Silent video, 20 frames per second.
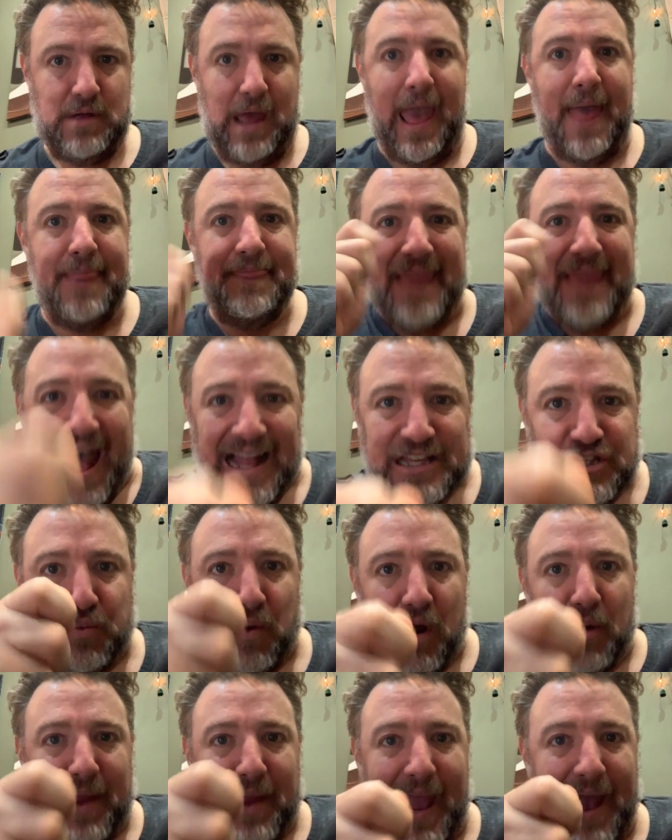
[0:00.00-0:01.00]
And that's
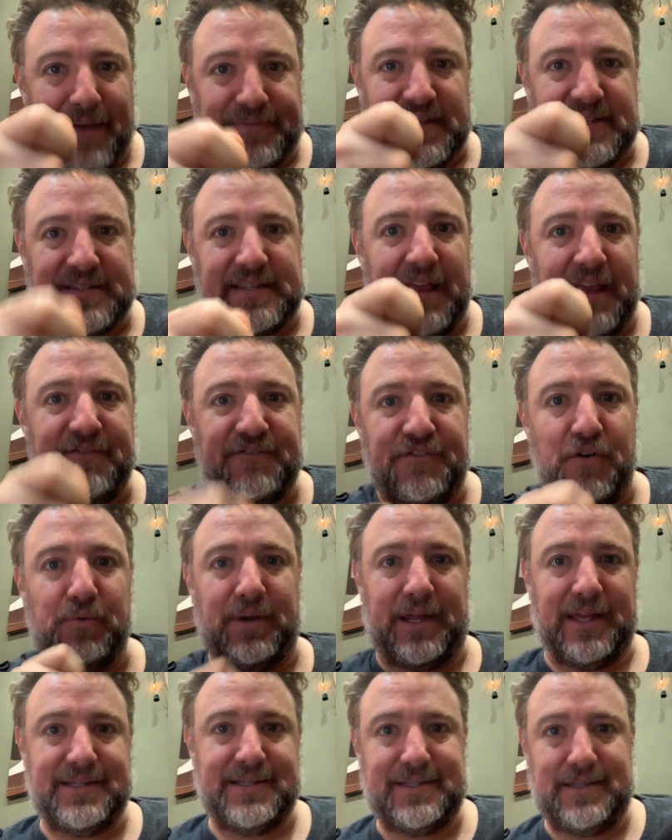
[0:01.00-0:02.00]
where we have to stay
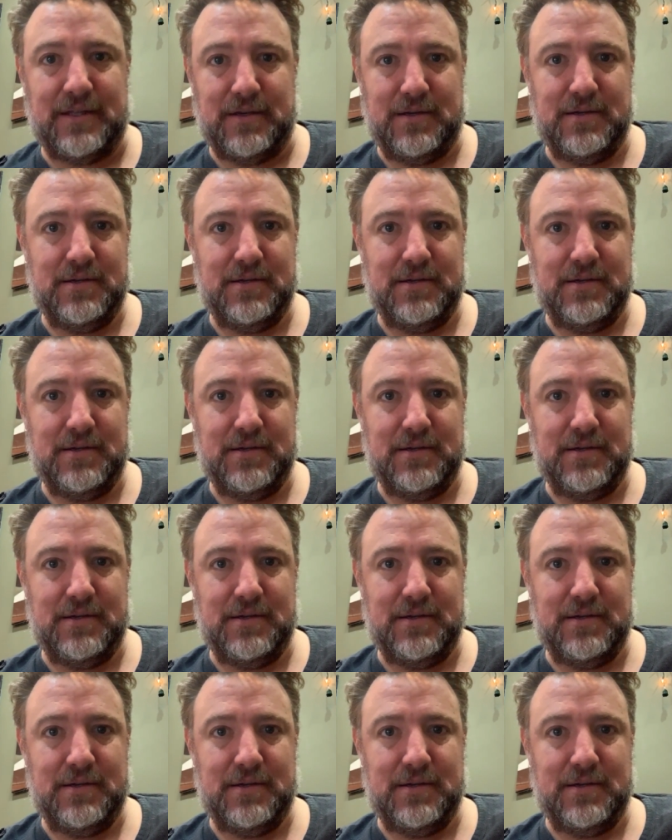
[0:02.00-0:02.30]
focused.